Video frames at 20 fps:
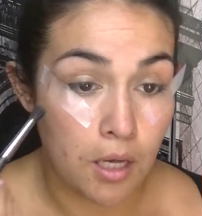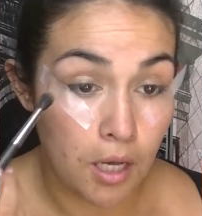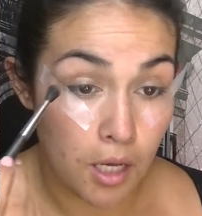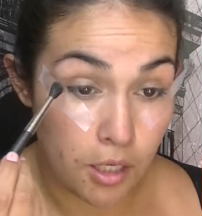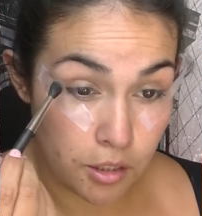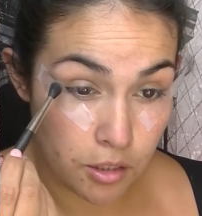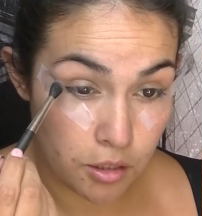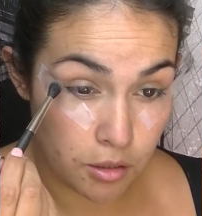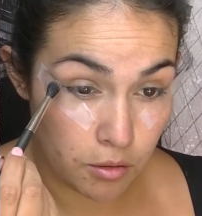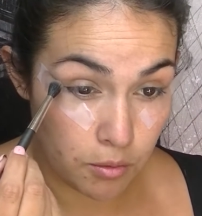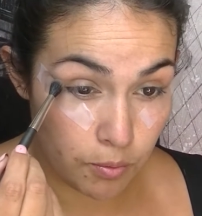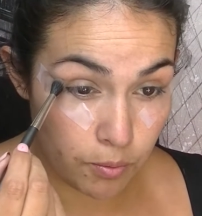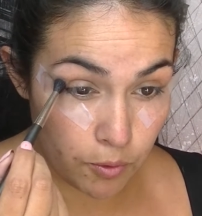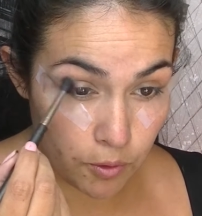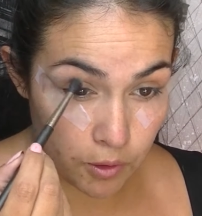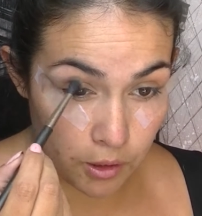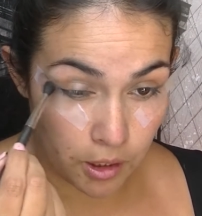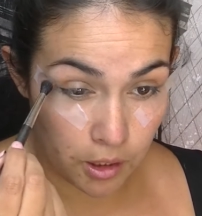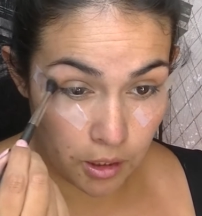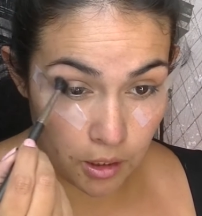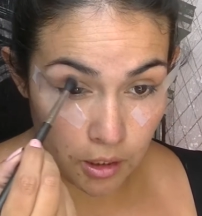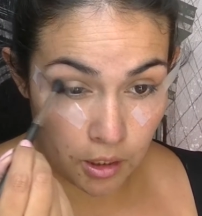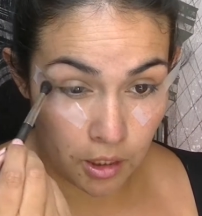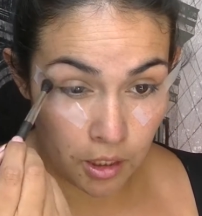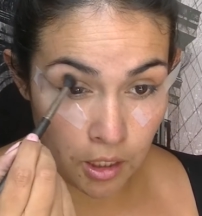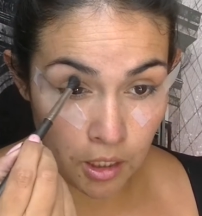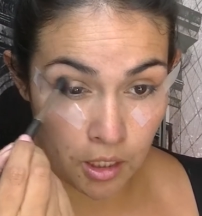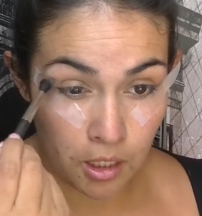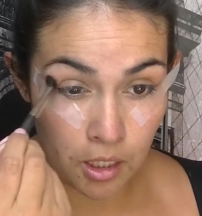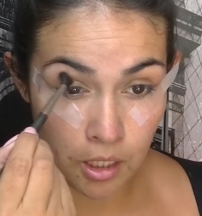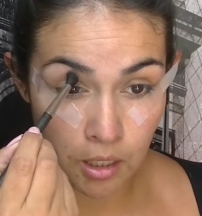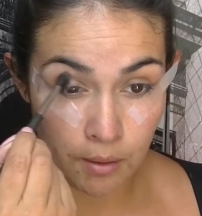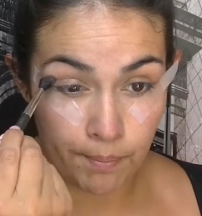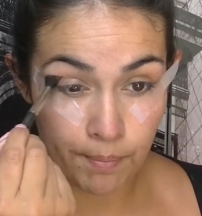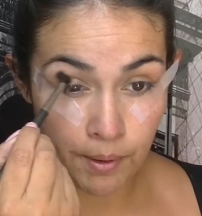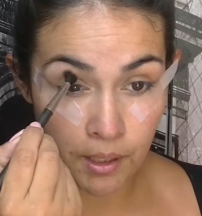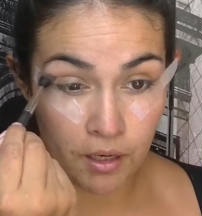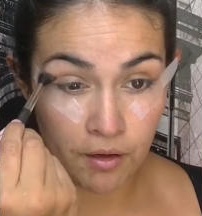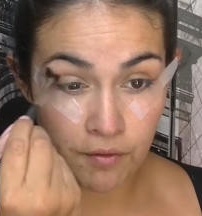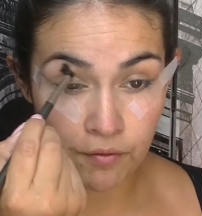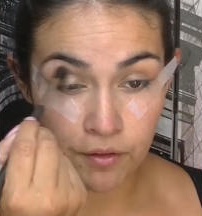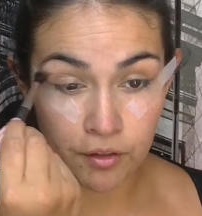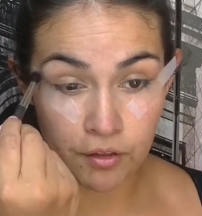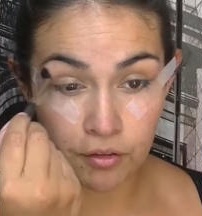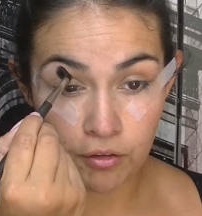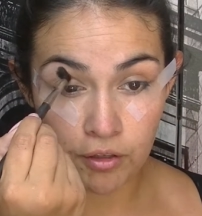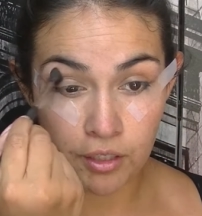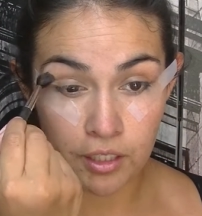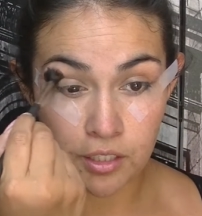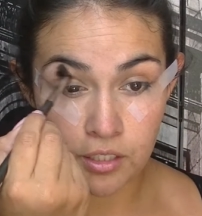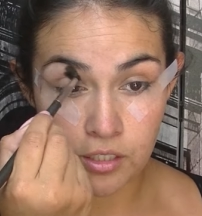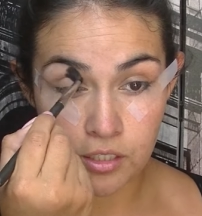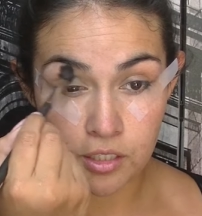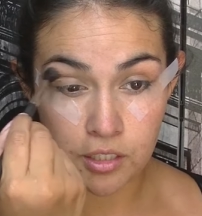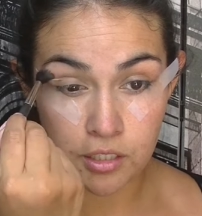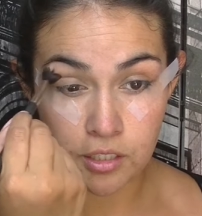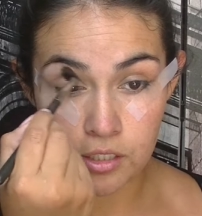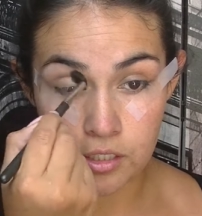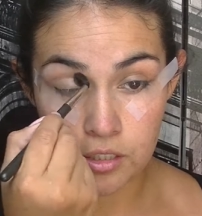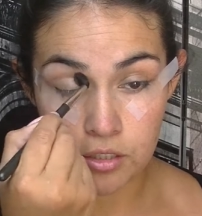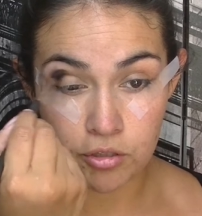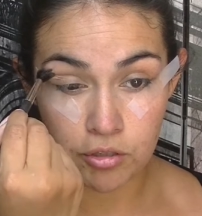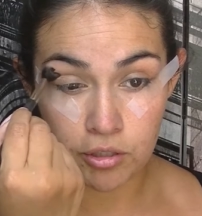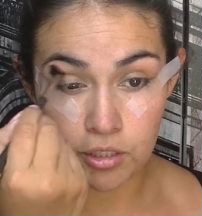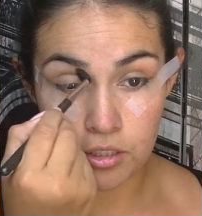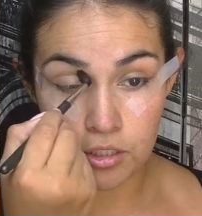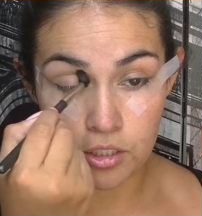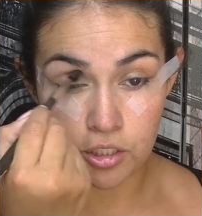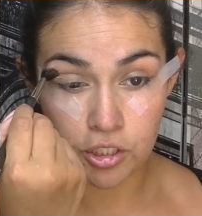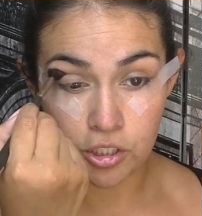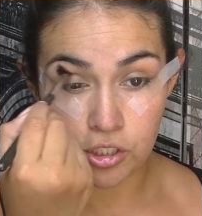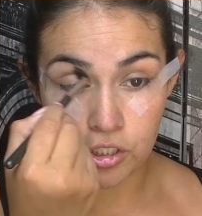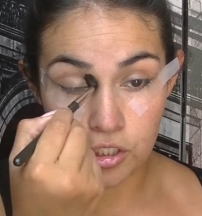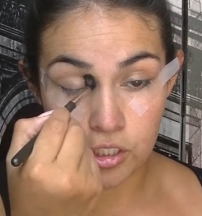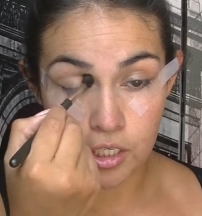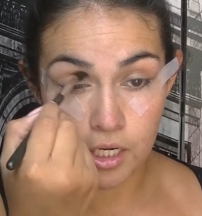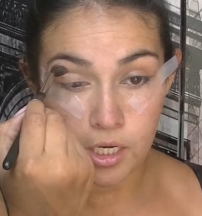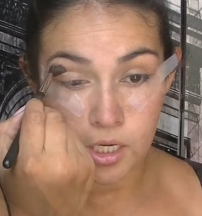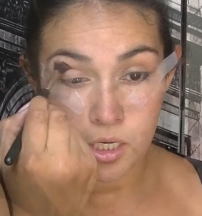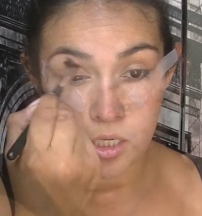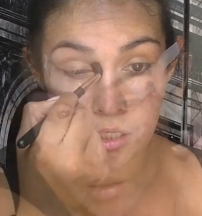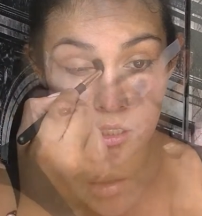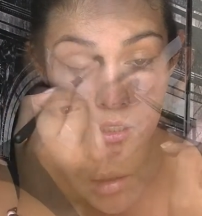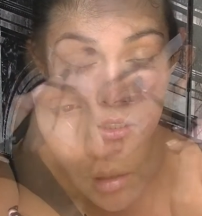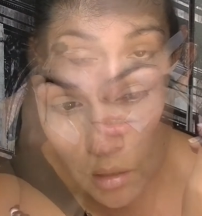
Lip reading: And just sort of put that in and above the crease just as a transition shade.